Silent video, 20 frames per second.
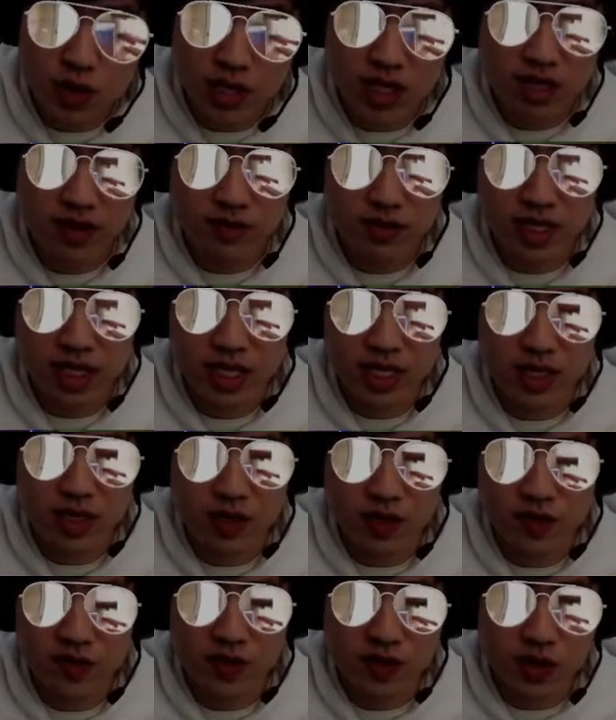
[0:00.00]
end up taking
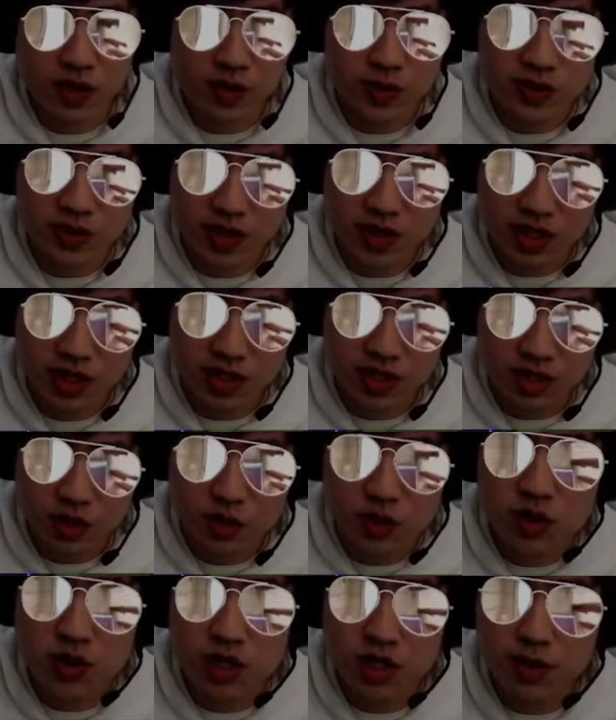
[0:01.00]
overdose,
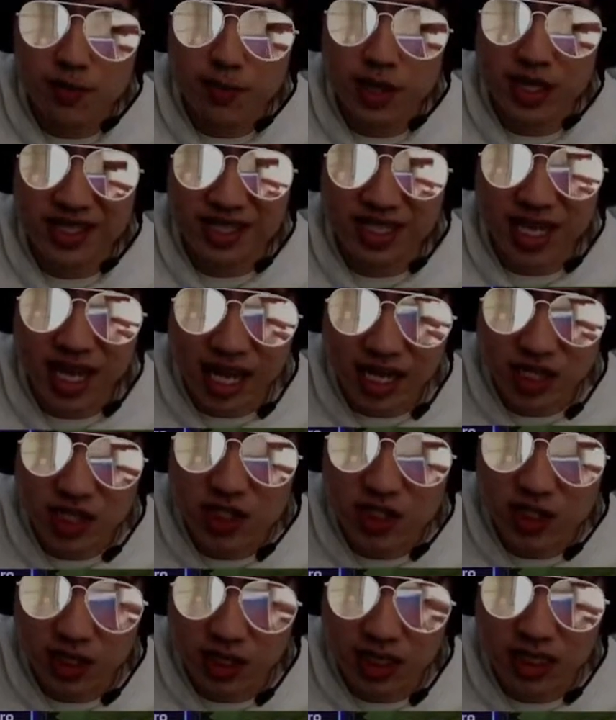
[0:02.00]
you could
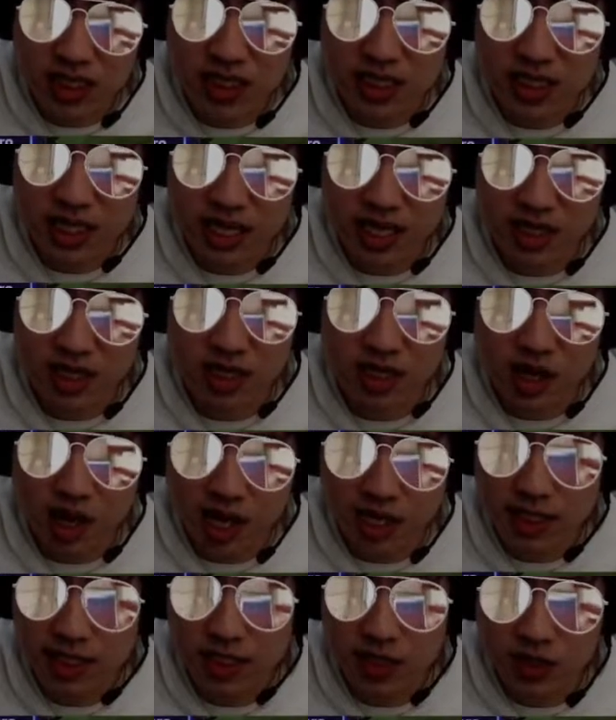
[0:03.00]
potentially take
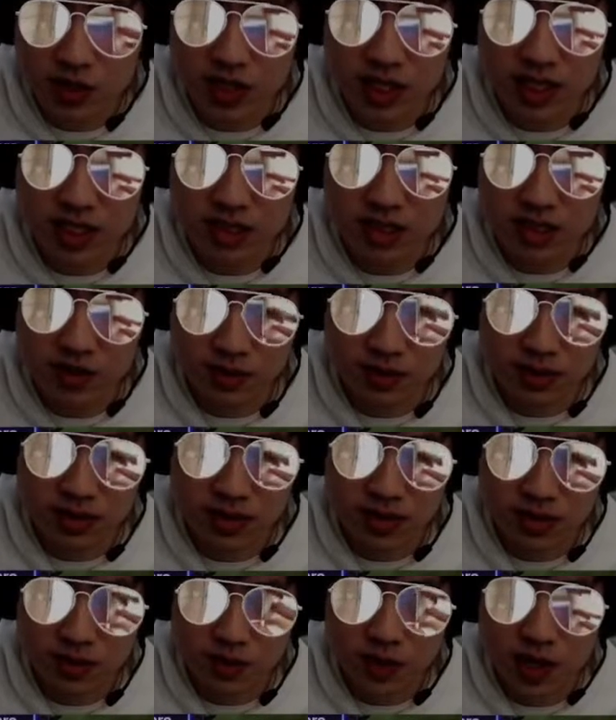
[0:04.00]
concentrated
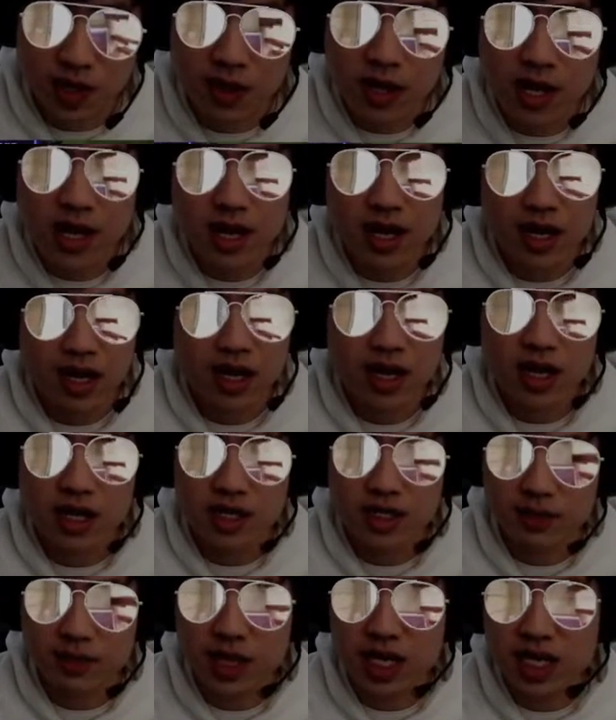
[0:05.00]
doses as well,
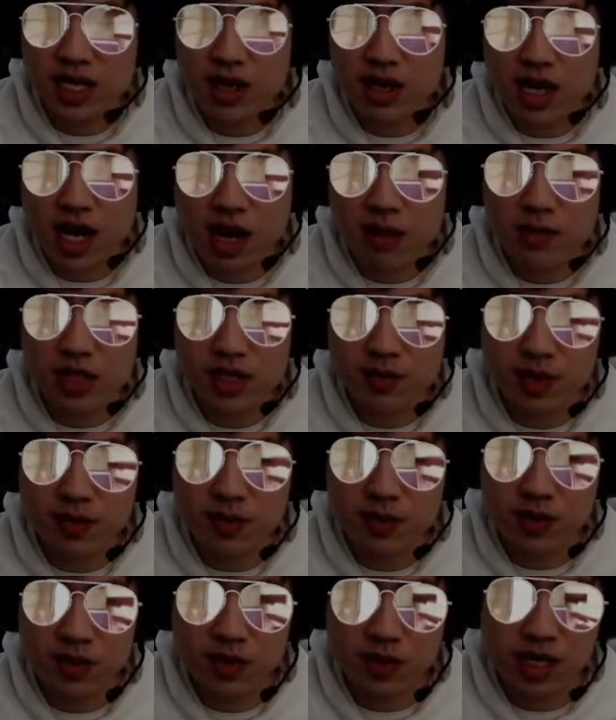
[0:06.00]
depending on how many
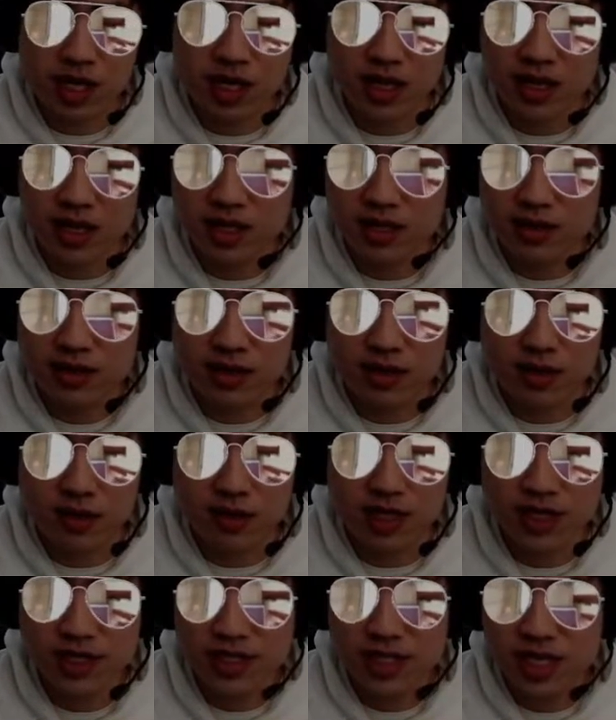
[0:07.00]
people you hit. So
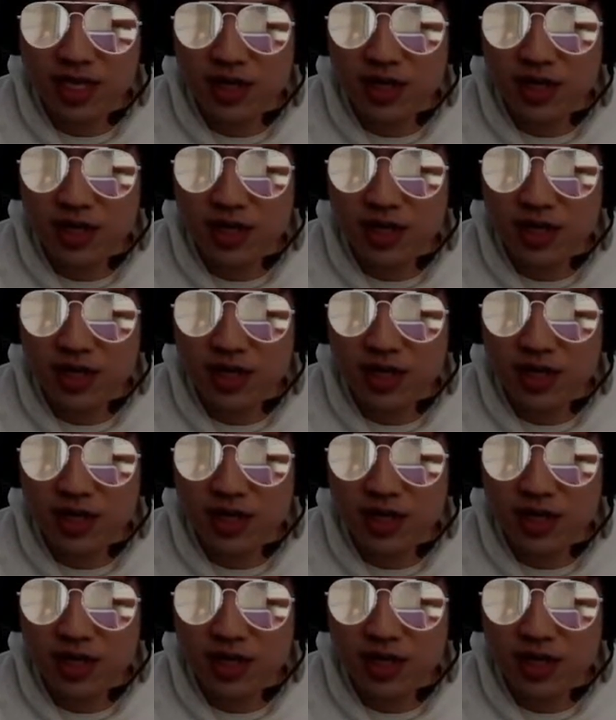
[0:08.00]
let's say